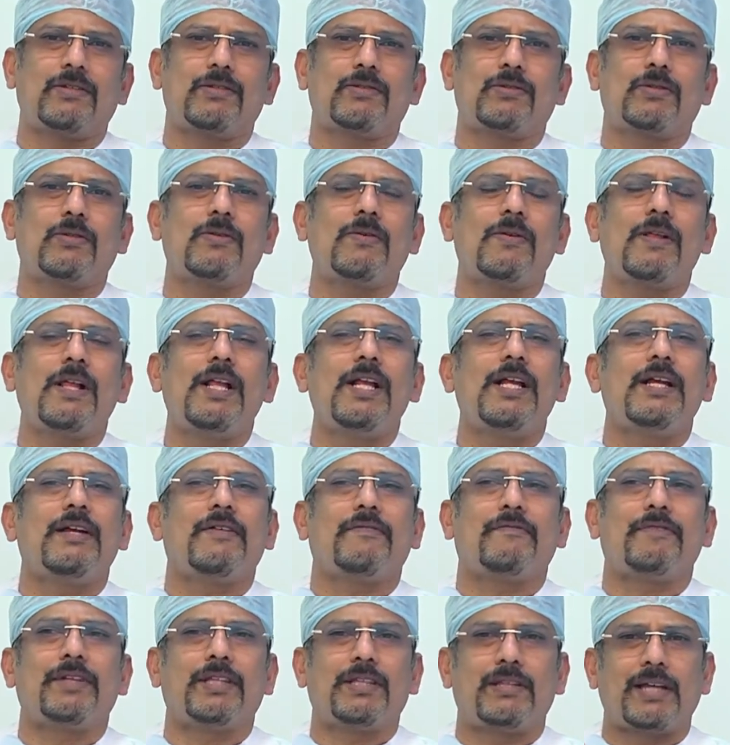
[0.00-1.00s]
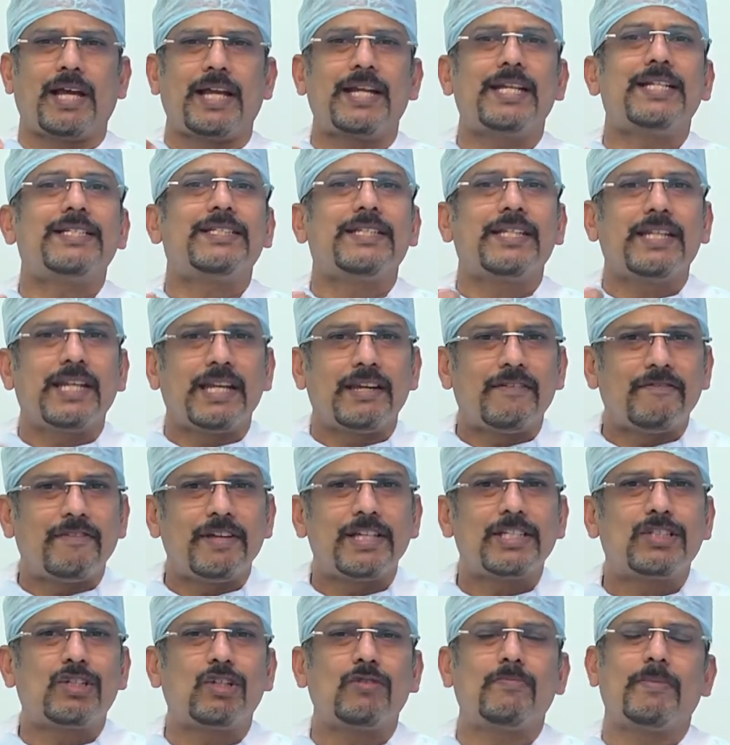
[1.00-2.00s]
So, and it's an
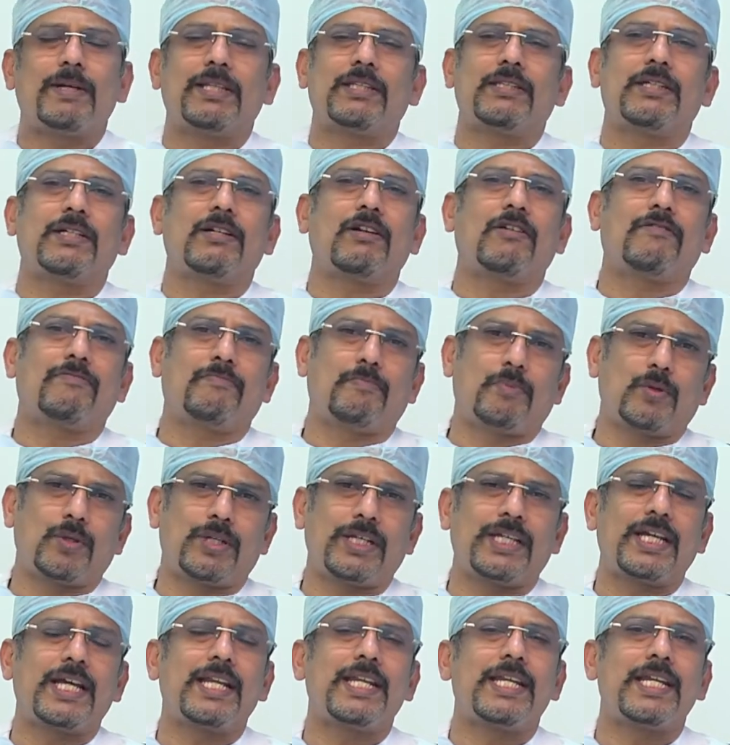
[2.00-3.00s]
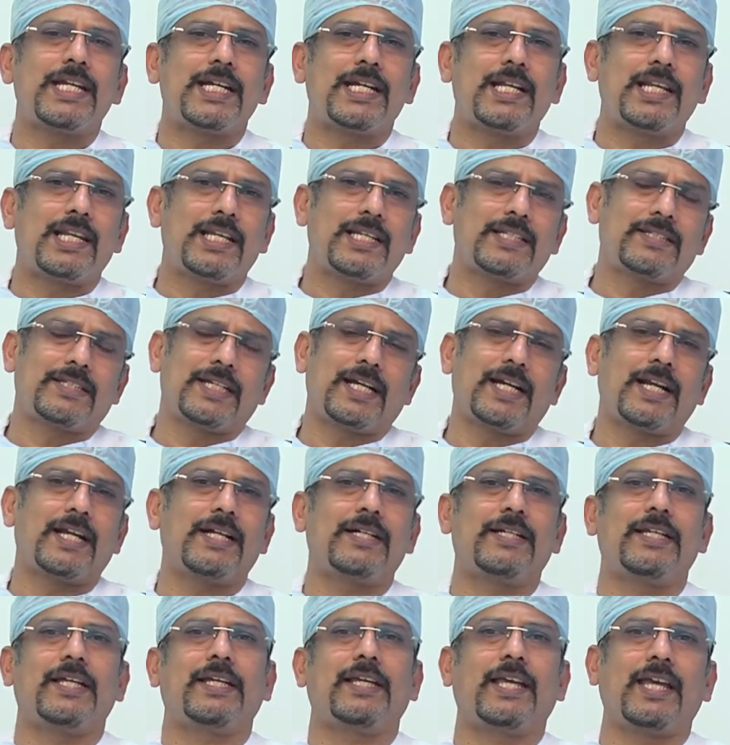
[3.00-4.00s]
invasive method of putting a needle inside
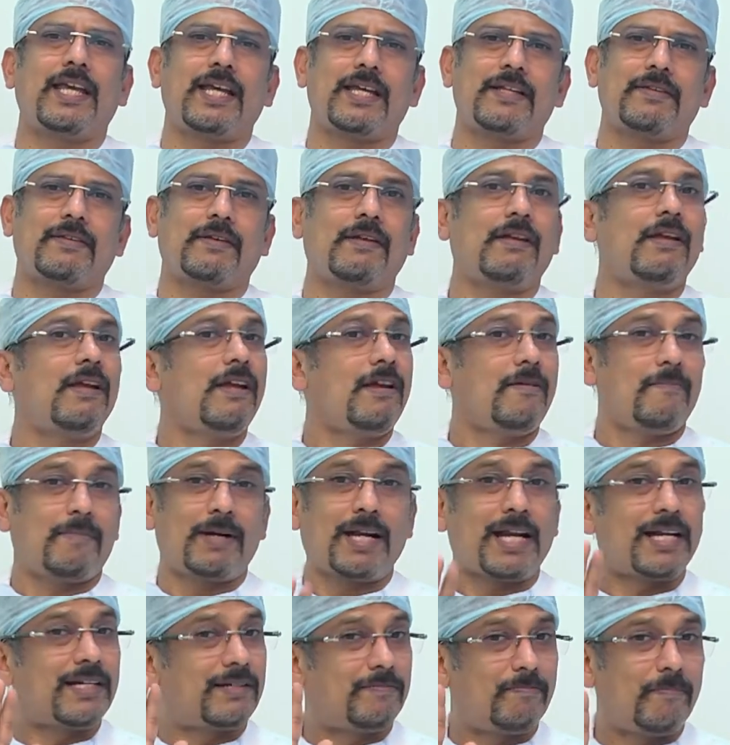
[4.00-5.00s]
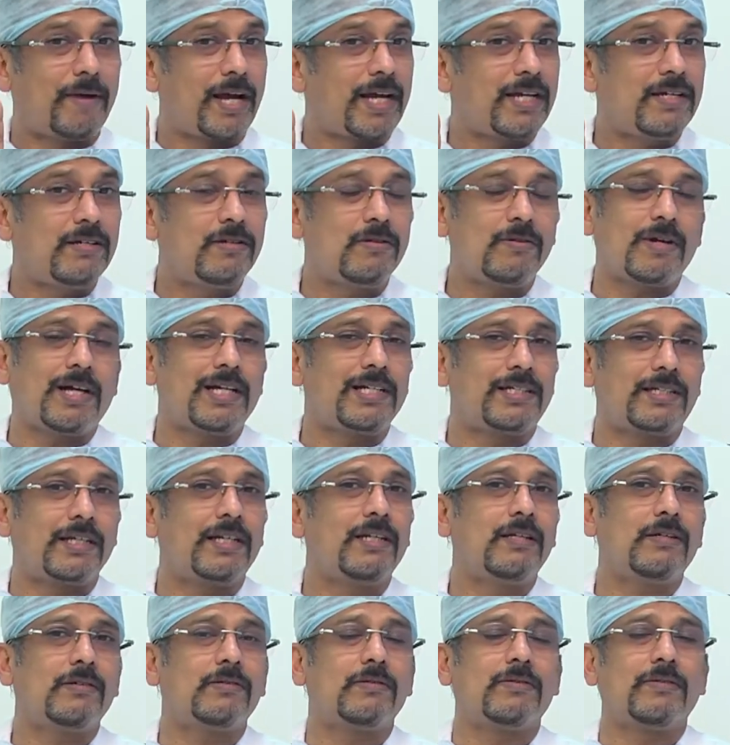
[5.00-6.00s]
and taking it. But I
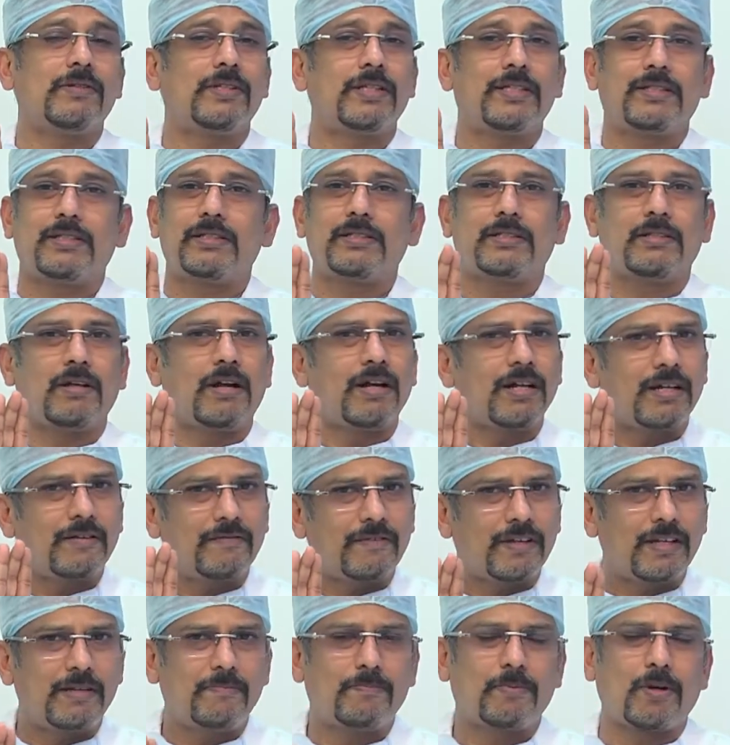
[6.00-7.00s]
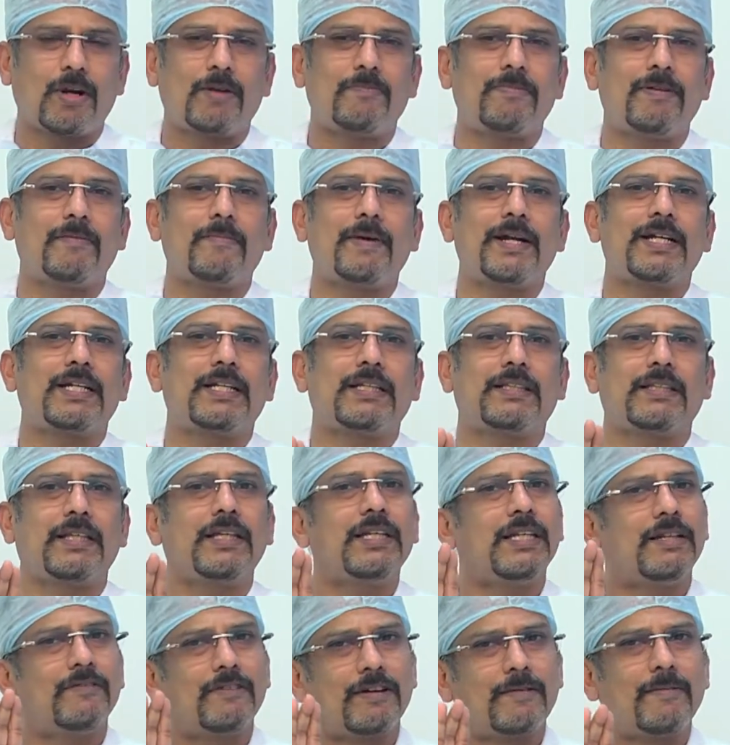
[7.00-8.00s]
tell you, this is not a very problematic
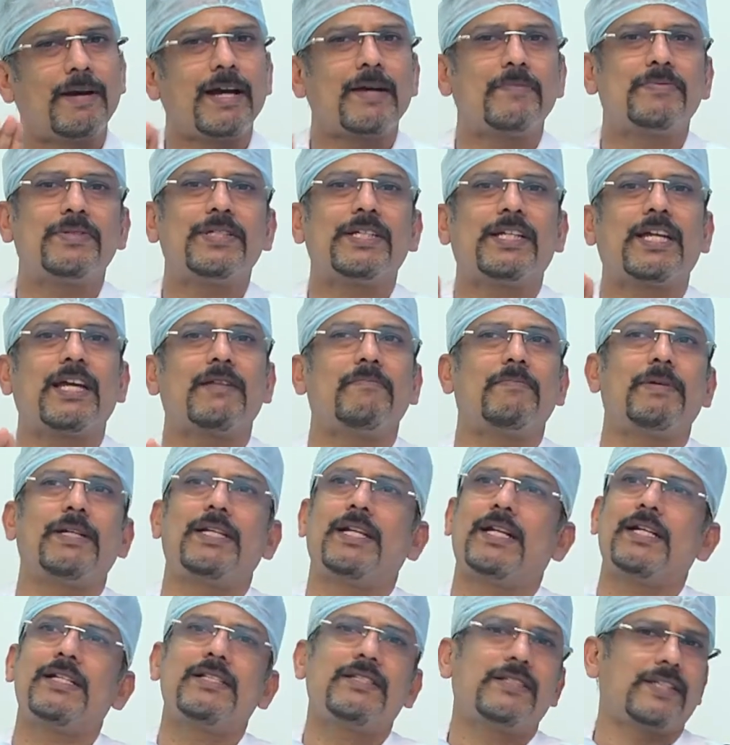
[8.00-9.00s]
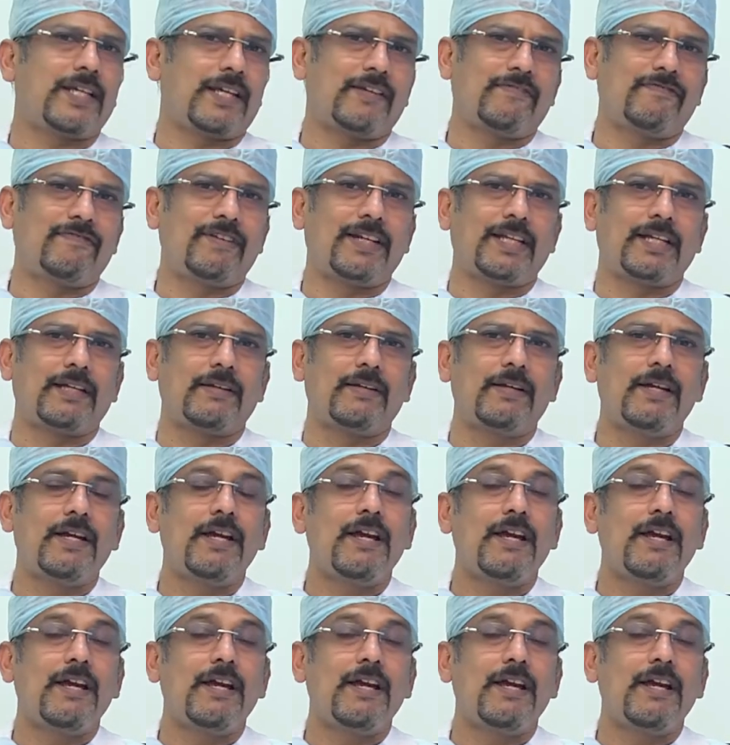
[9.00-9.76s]
thing. Liver biopsy can be done safely.